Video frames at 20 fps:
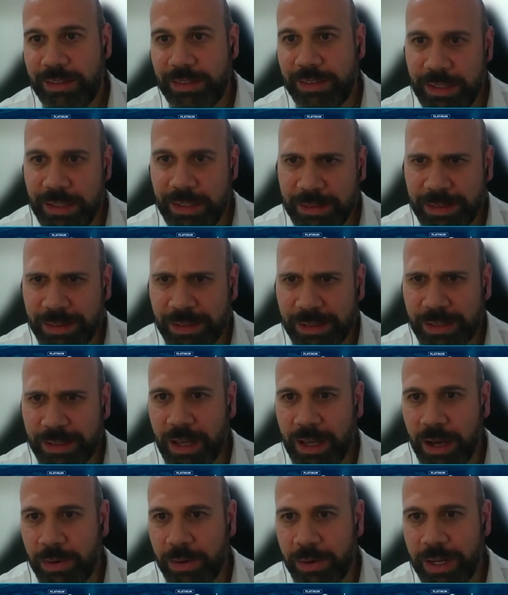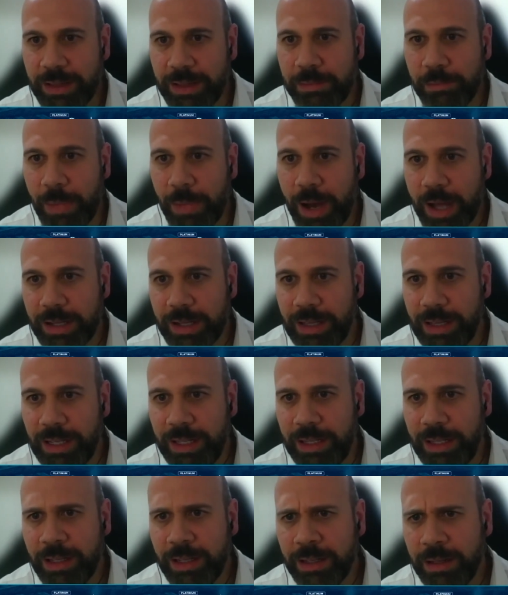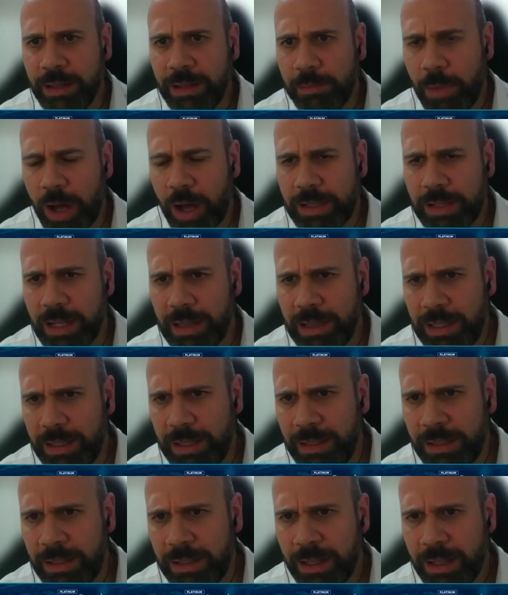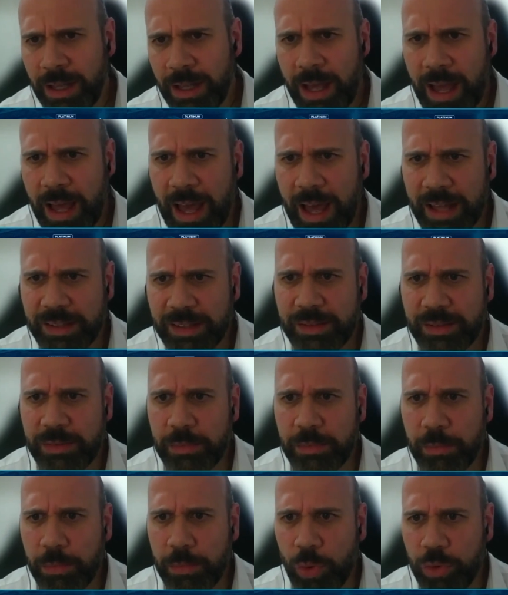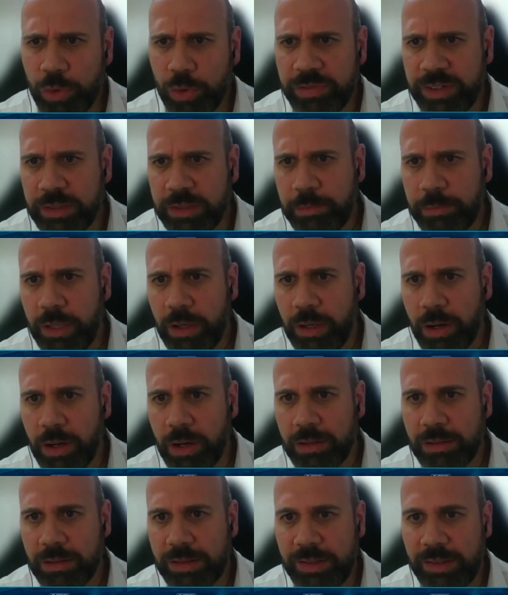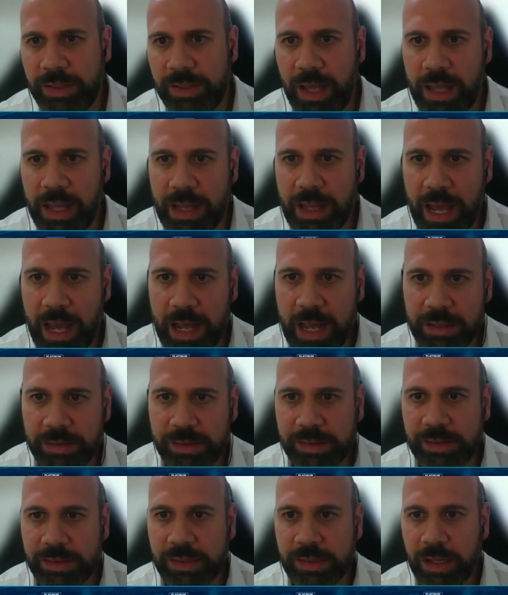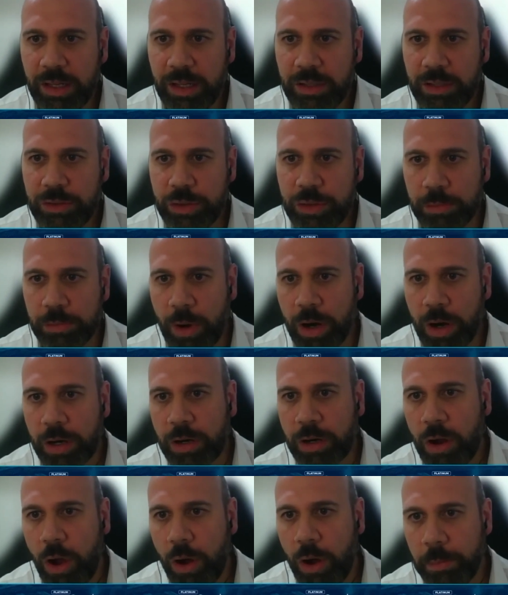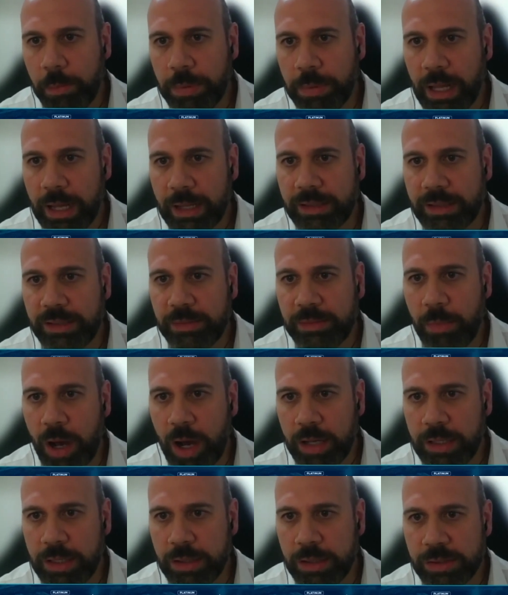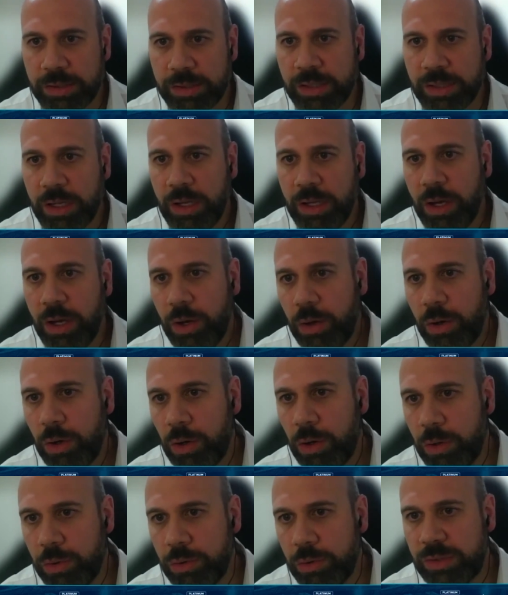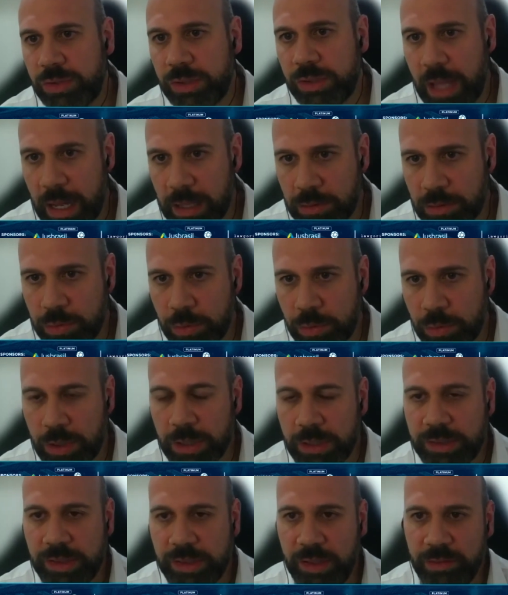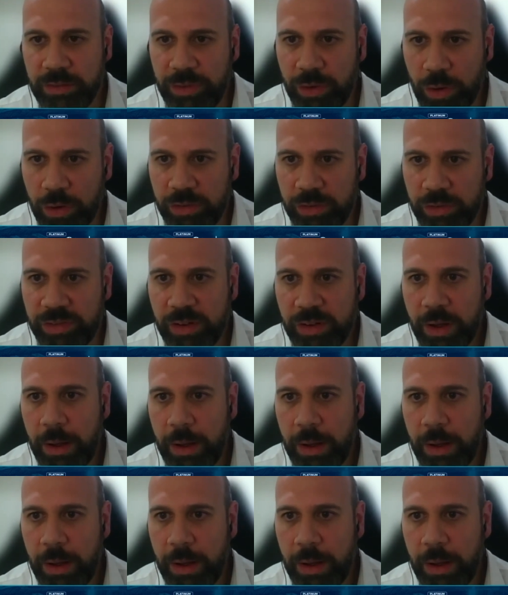since current modeling has moved beyond CNNs to more complex models whose networks involve